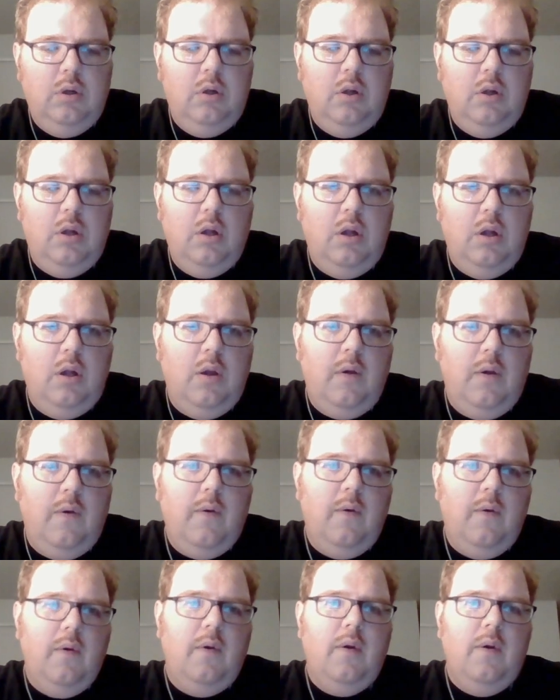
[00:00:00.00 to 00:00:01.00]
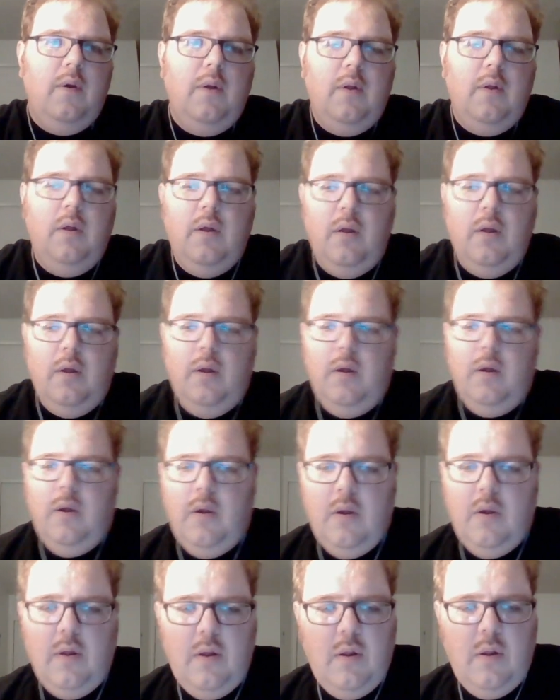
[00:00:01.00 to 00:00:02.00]

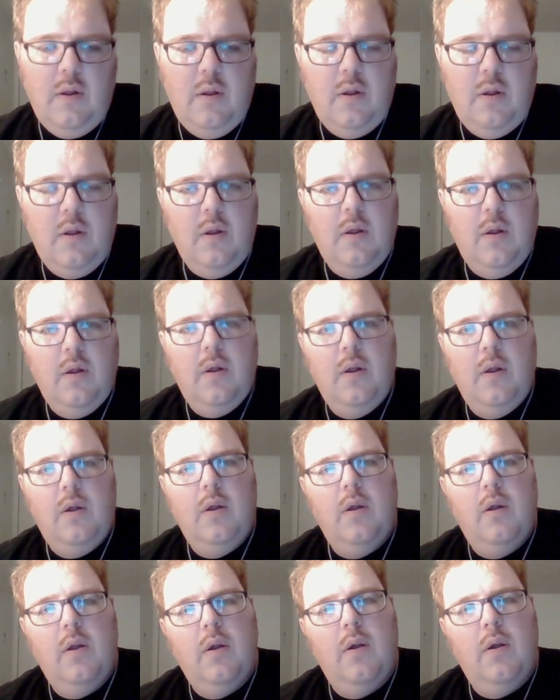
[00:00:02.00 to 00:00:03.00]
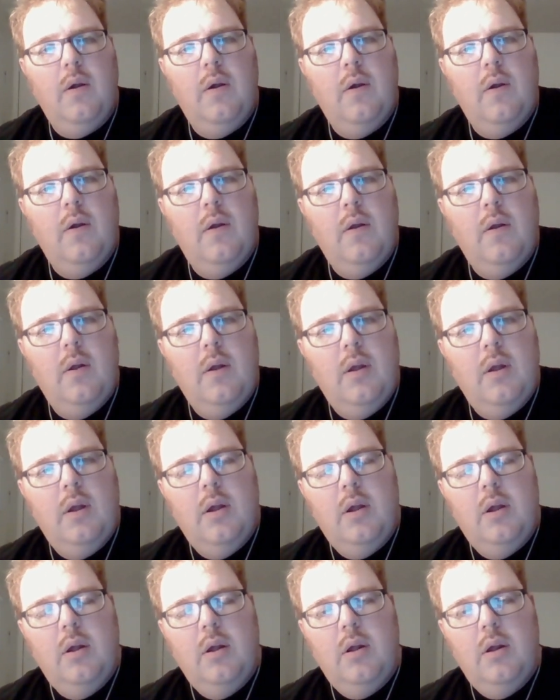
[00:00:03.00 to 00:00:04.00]

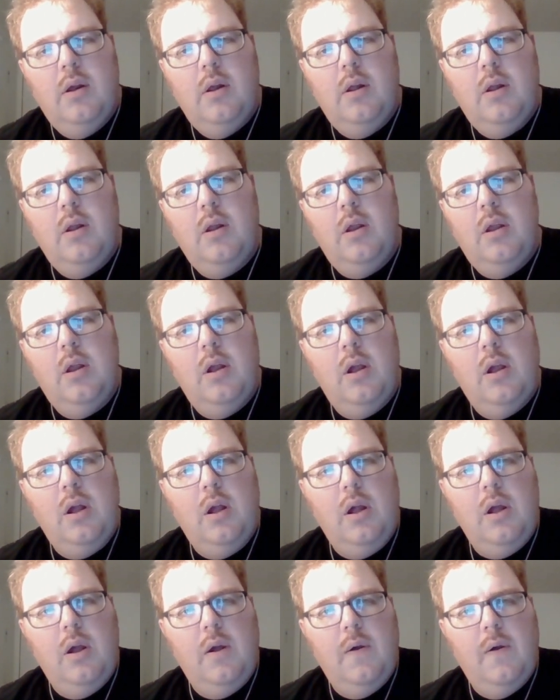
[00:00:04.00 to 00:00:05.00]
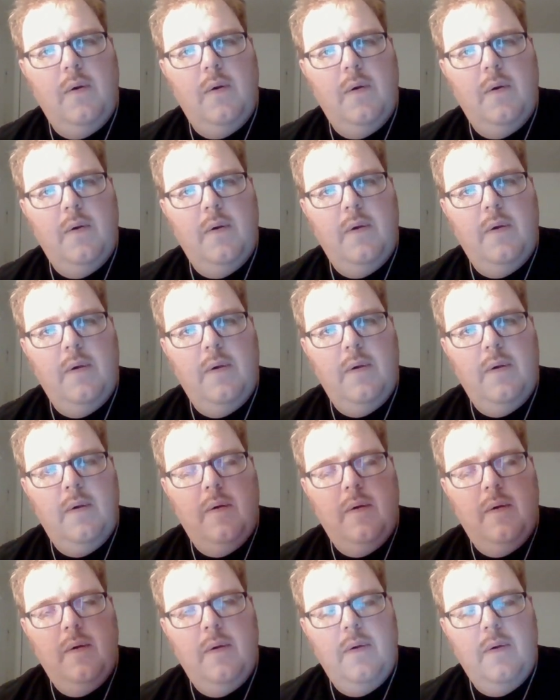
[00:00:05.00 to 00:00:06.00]

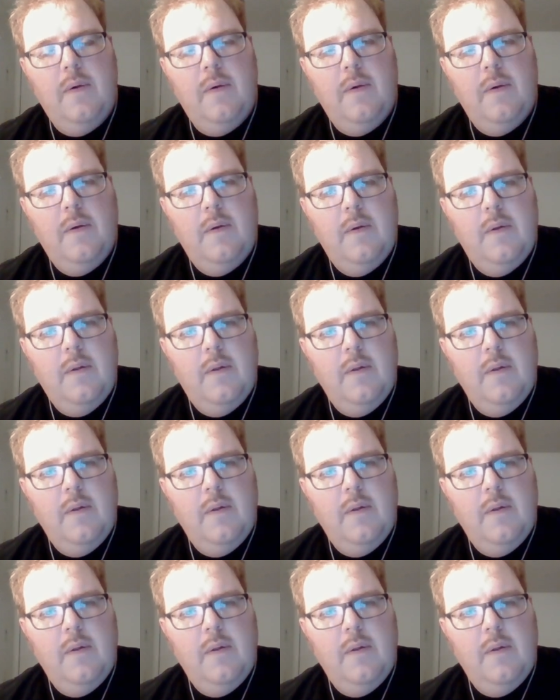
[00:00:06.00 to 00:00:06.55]
(silence)